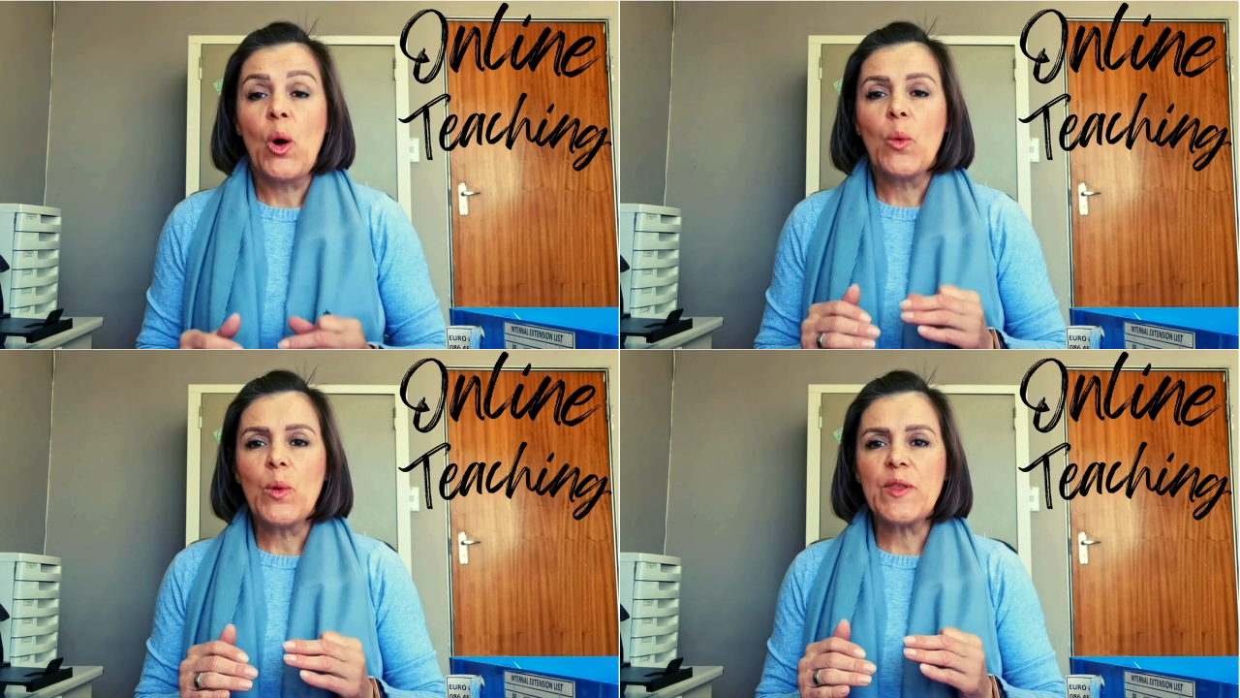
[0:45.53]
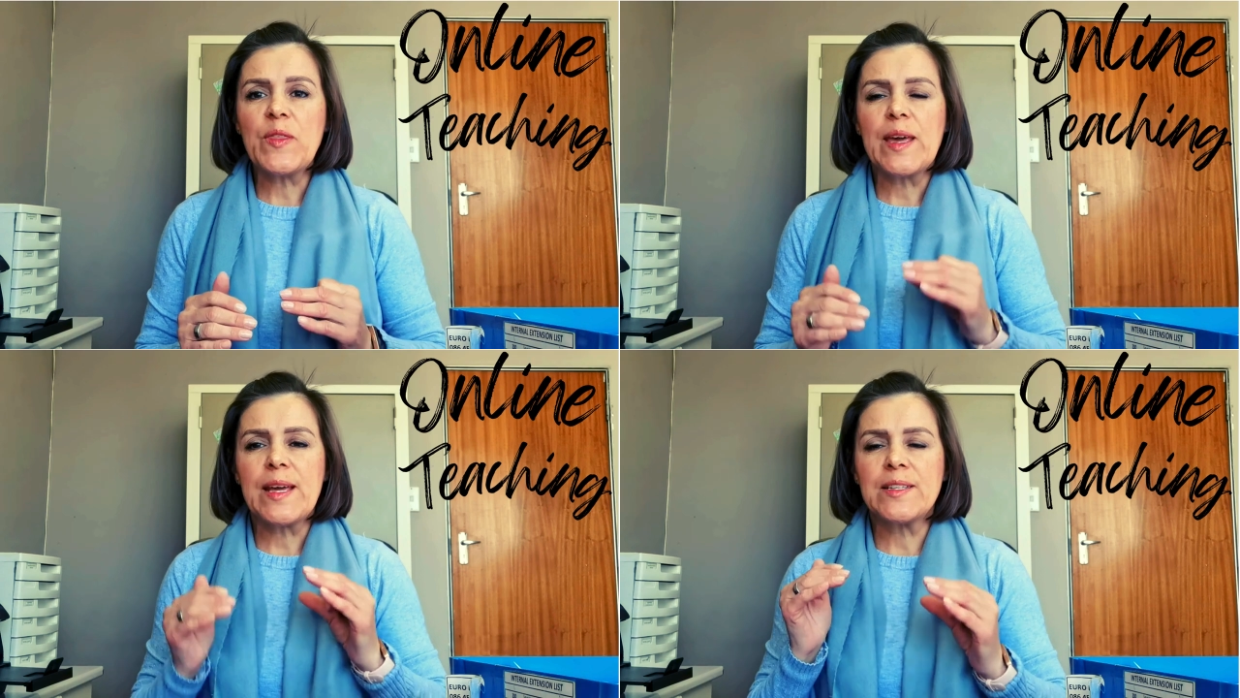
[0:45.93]
with
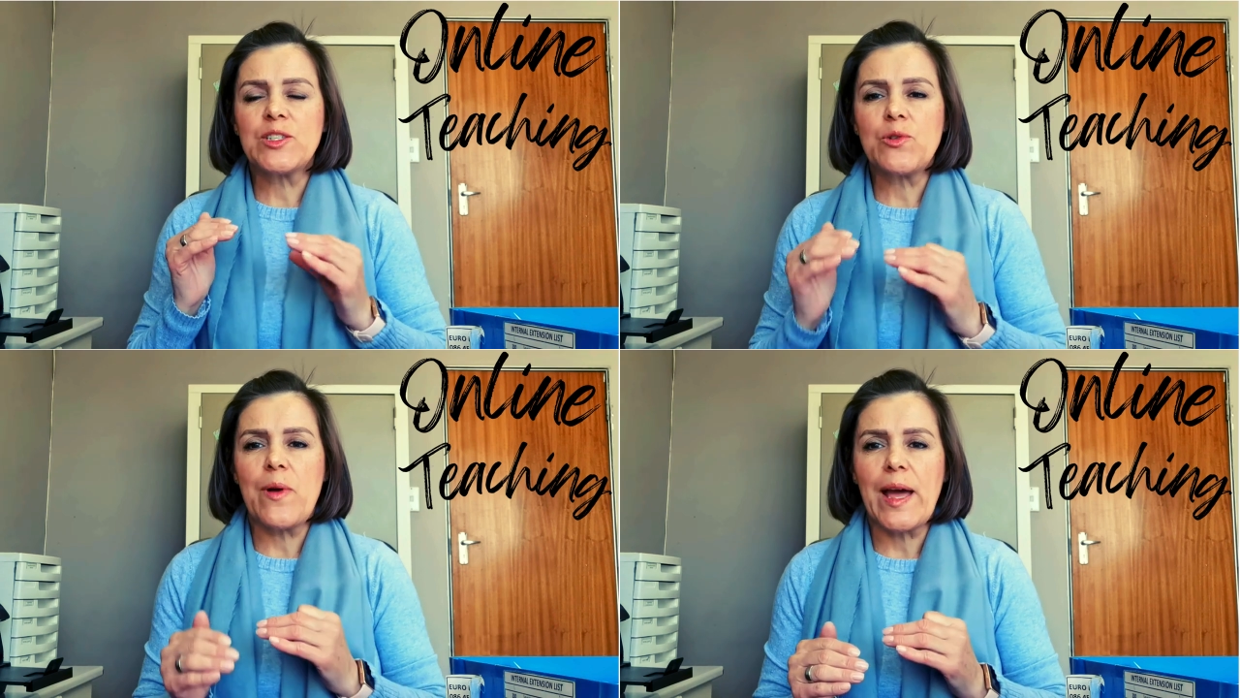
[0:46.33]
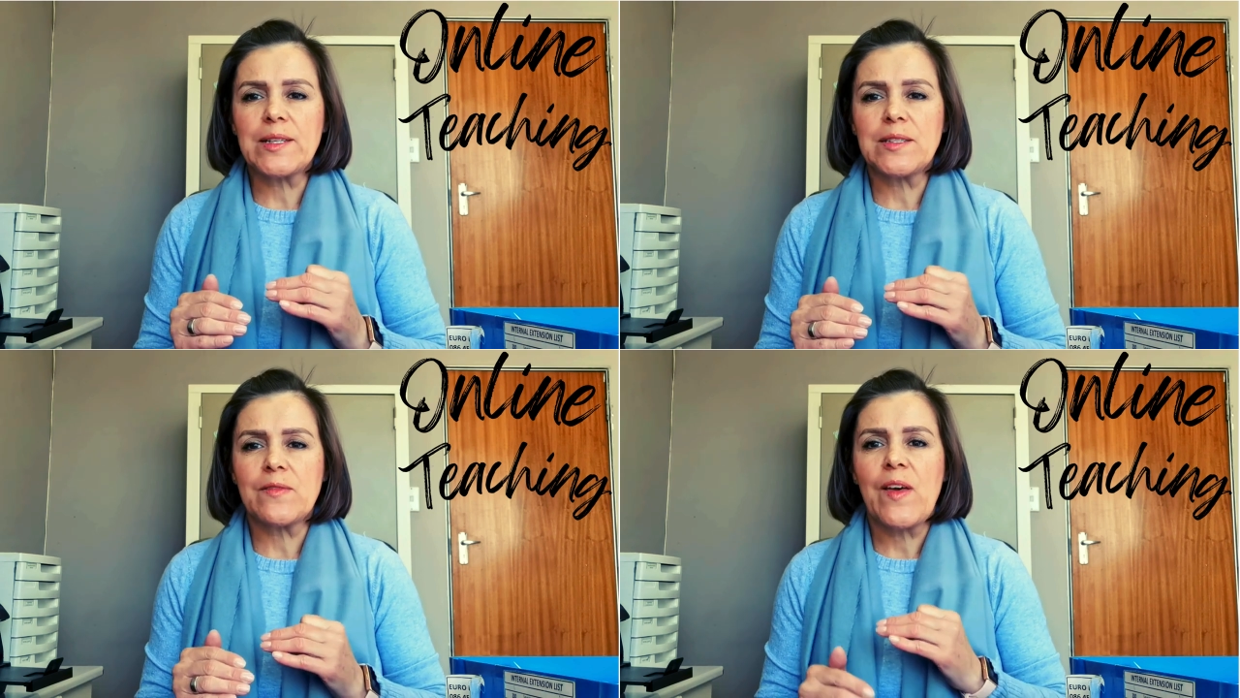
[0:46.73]

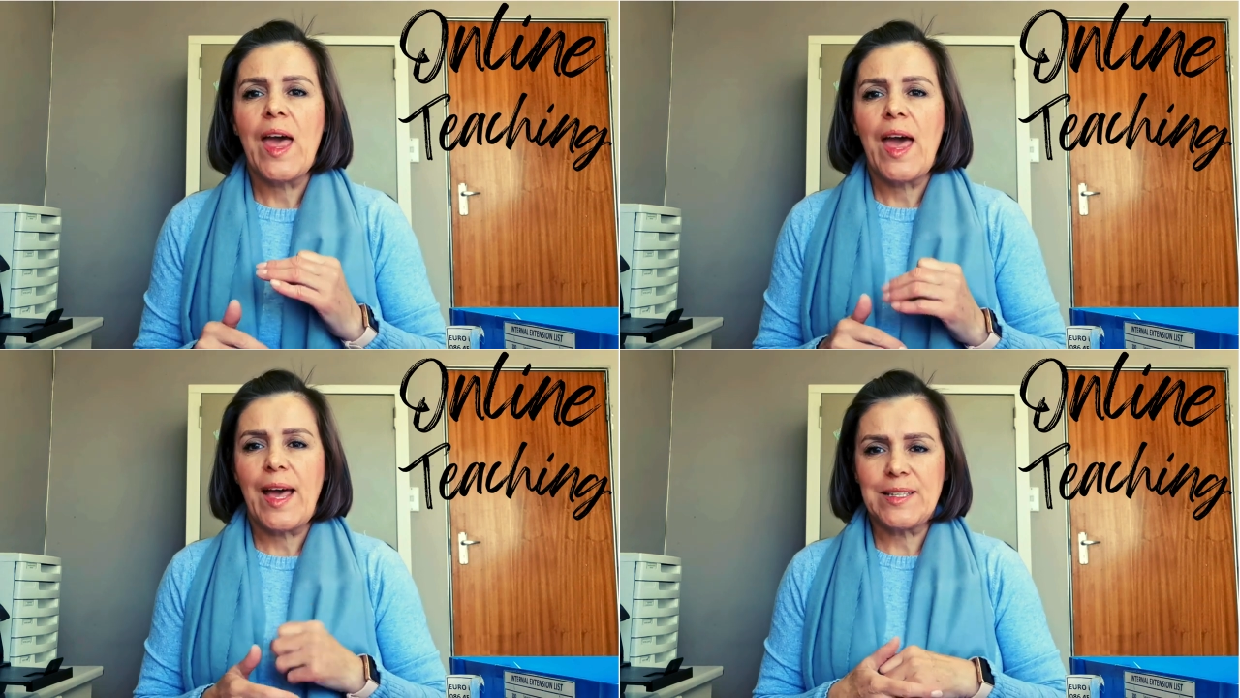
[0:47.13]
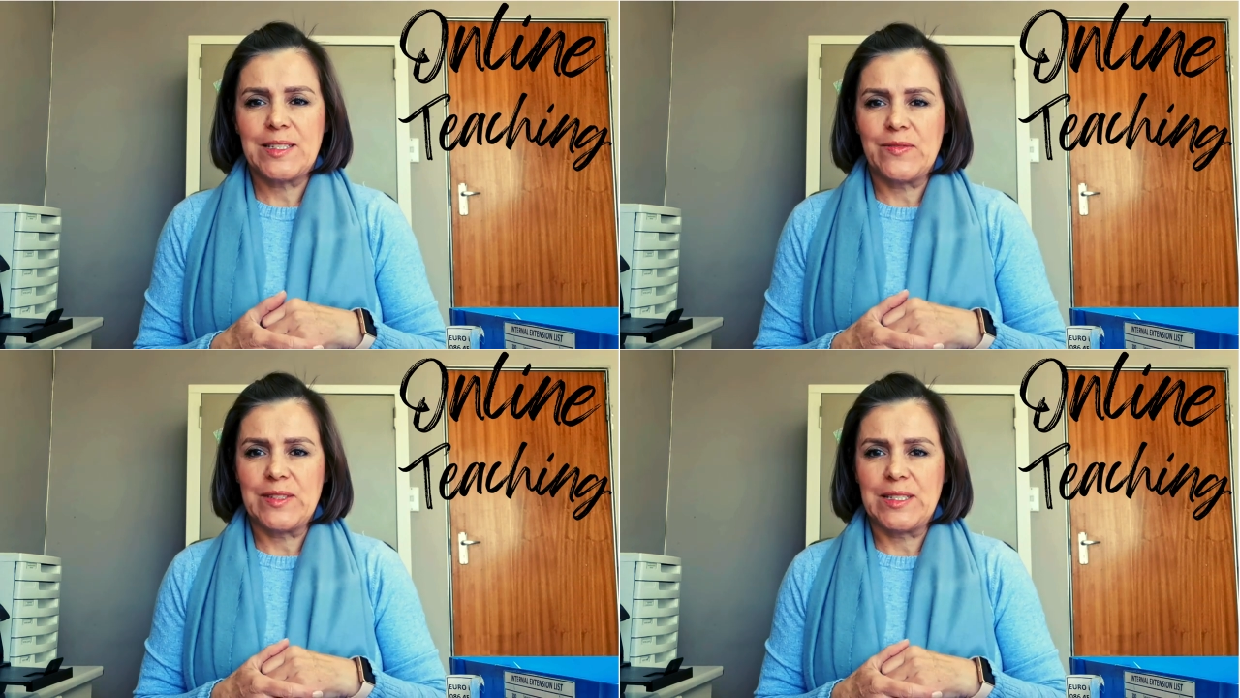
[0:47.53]
interactive
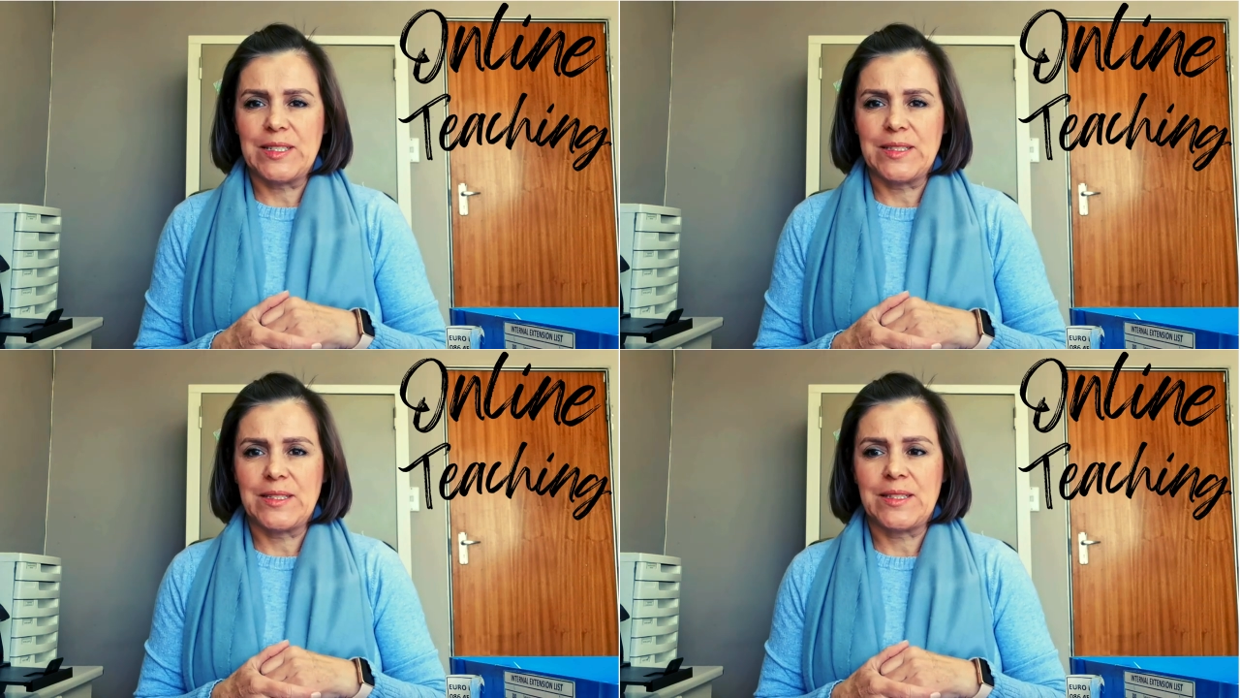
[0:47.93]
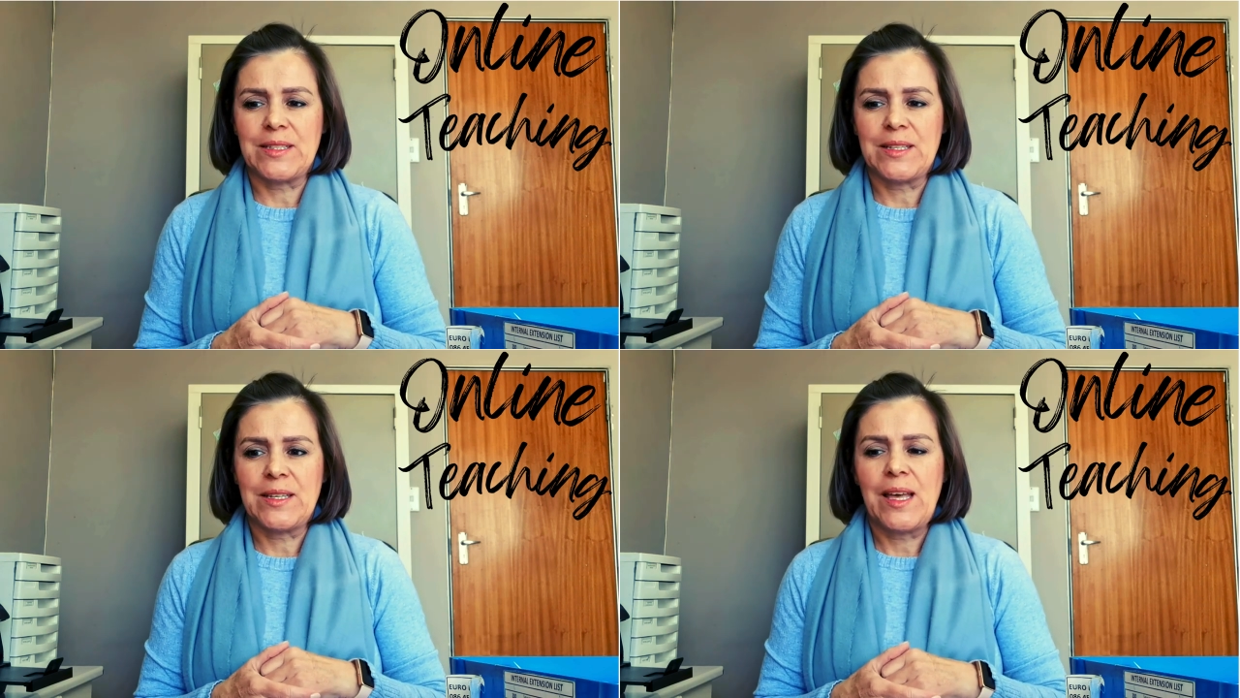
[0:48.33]
activities.